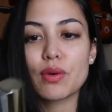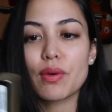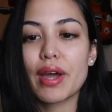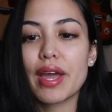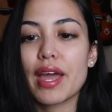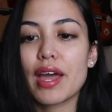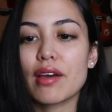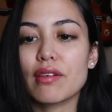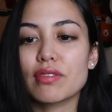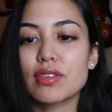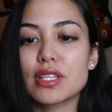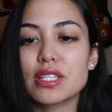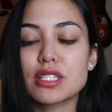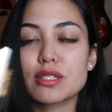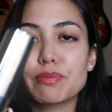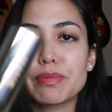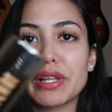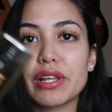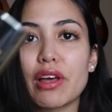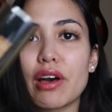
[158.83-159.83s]
So I have this
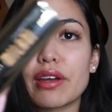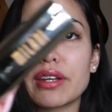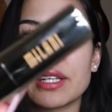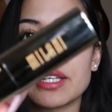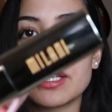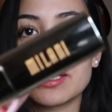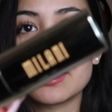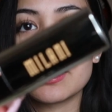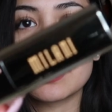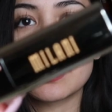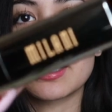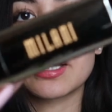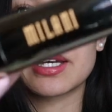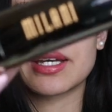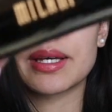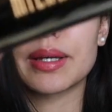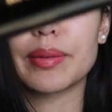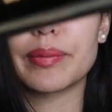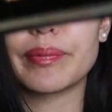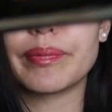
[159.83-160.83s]
Milani
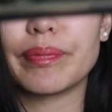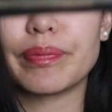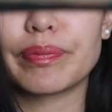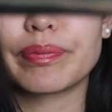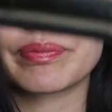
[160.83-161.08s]
um,